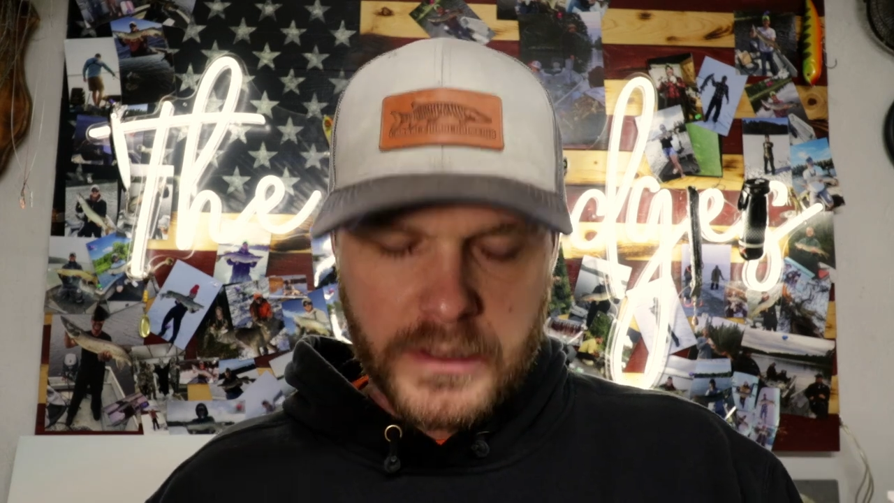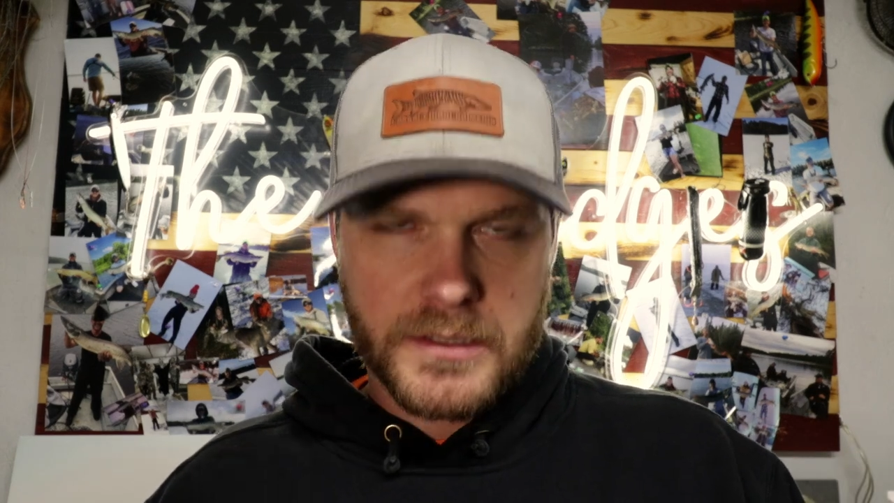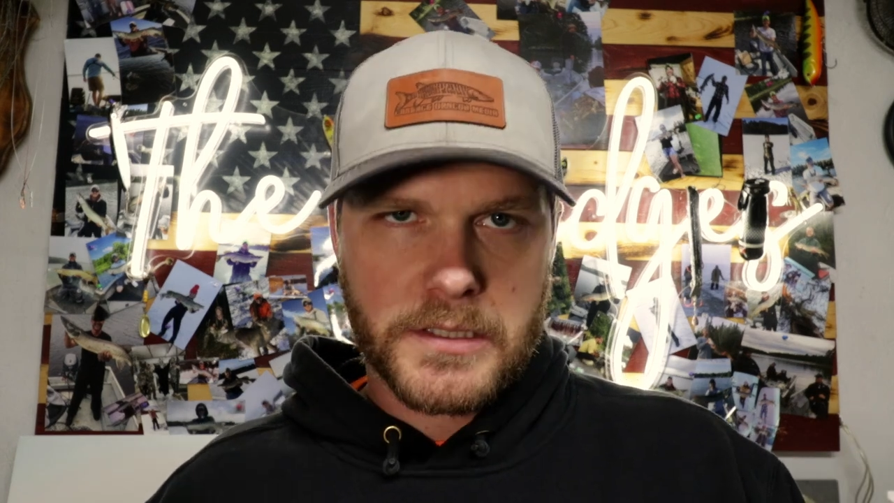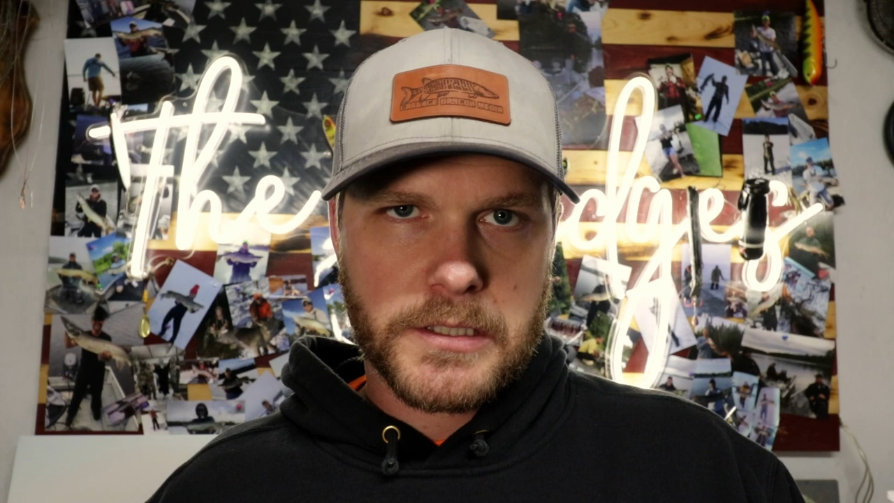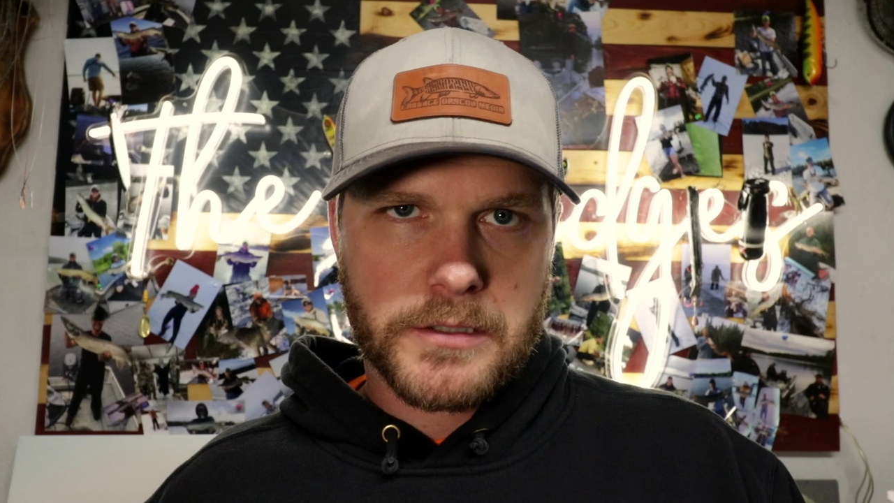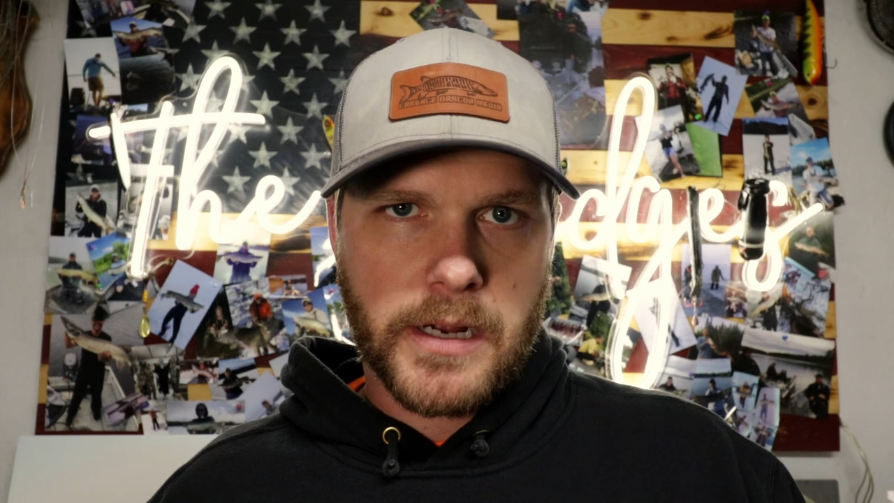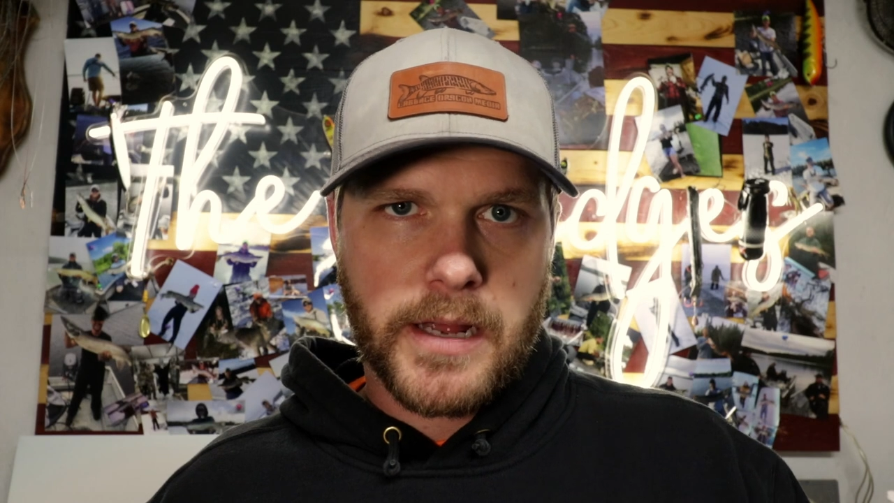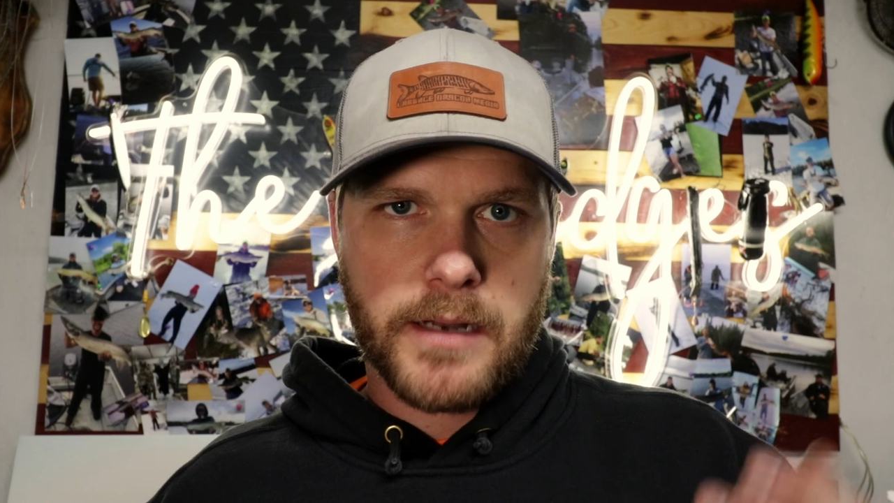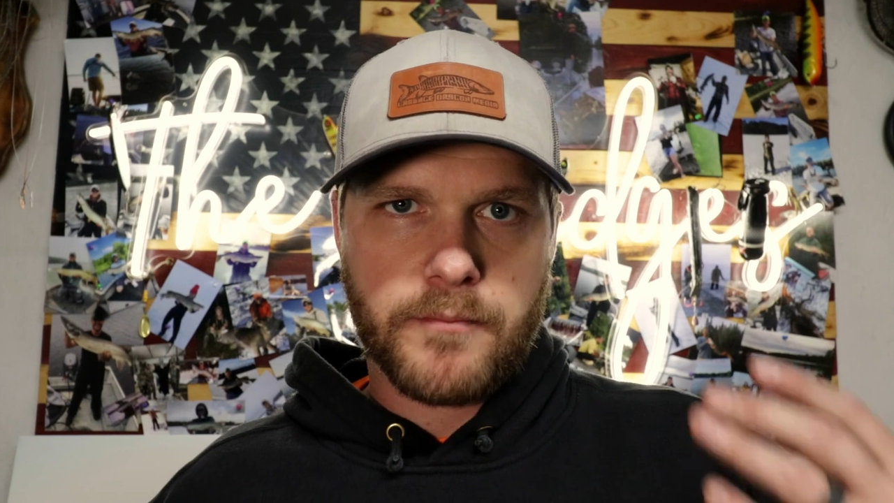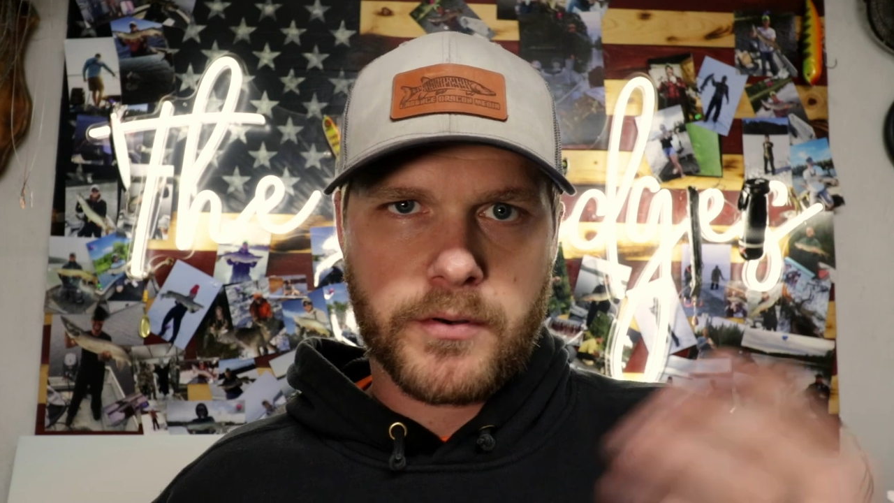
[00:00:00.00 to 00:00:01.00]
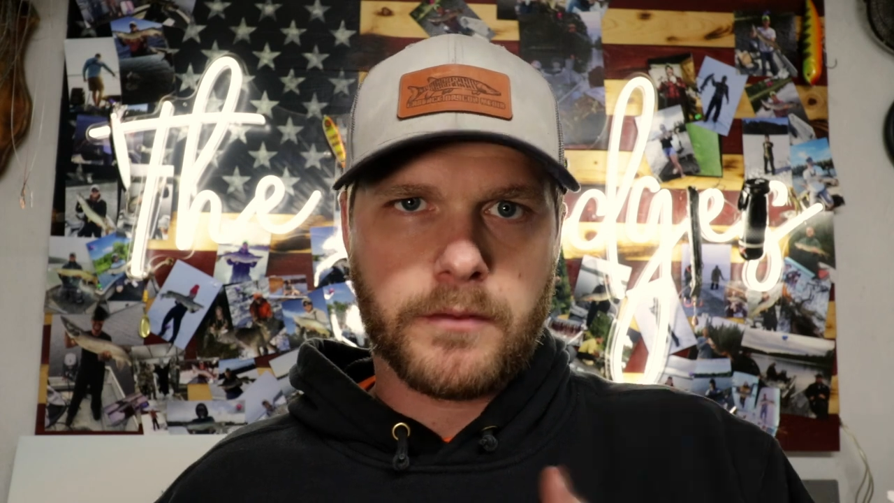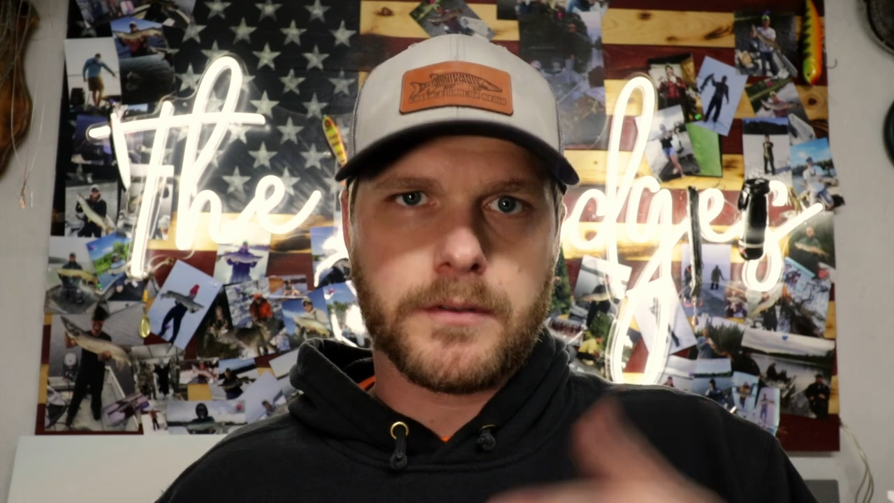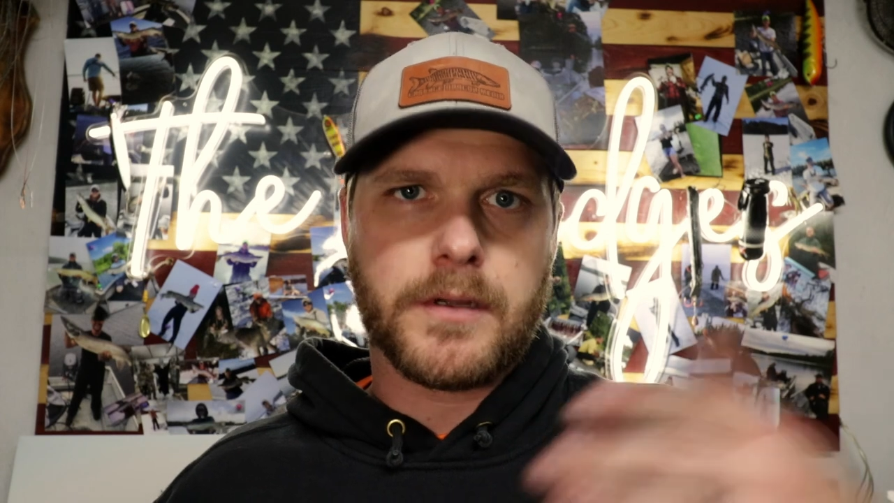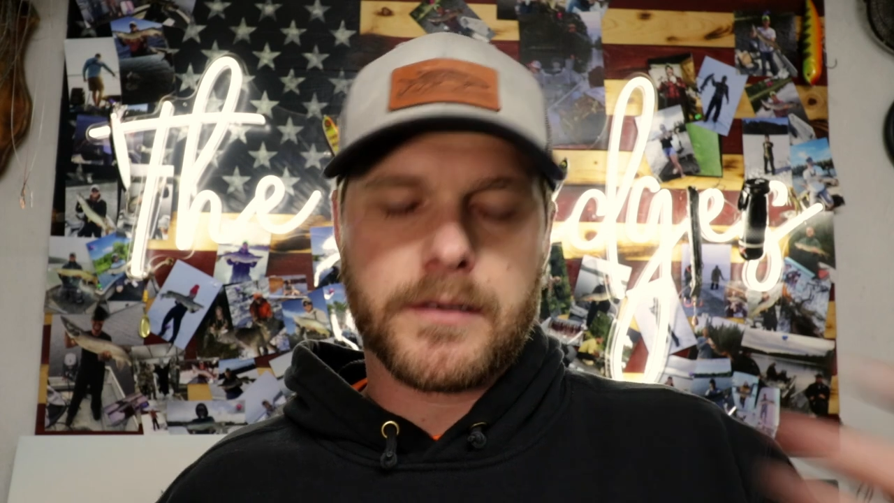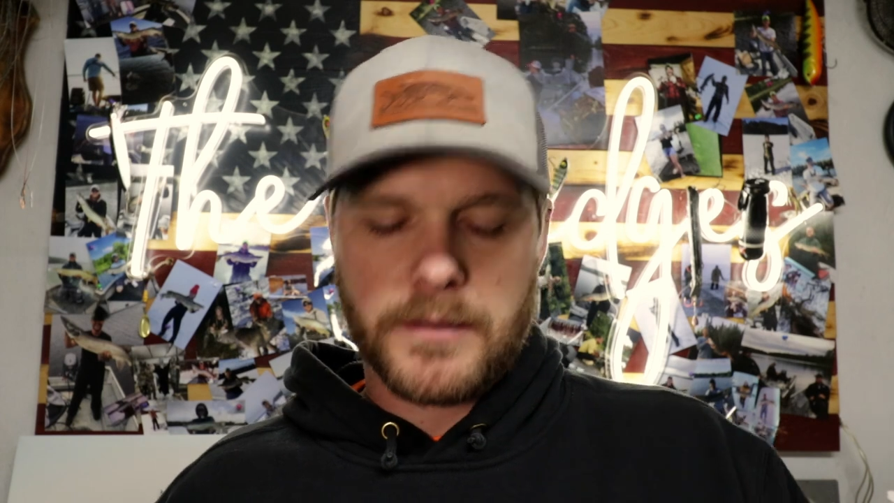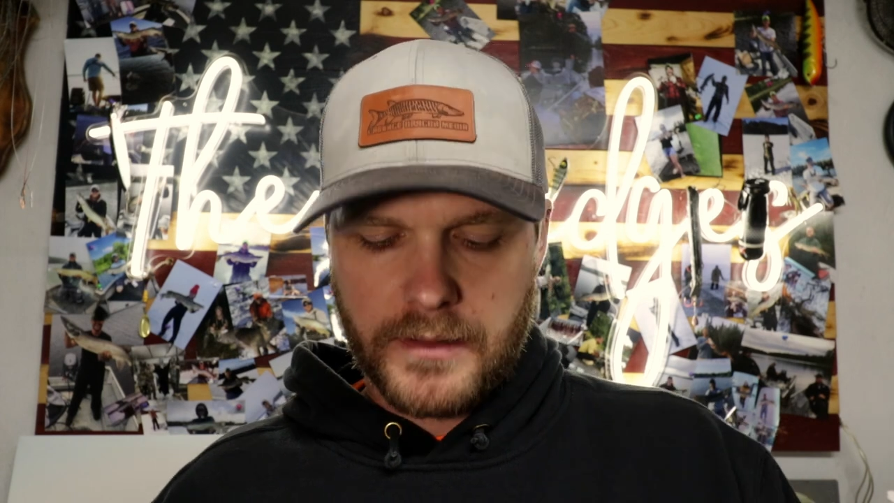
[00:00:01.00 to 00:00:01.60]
just to try and prolong